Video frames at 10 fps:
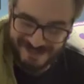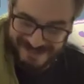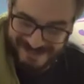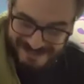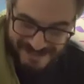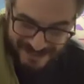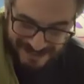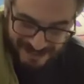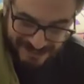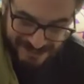Yeah, big
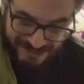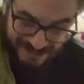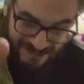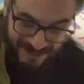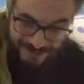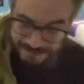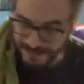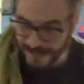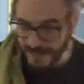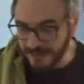time stuff. All right.
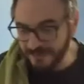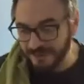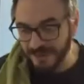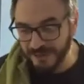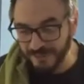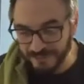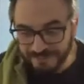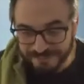So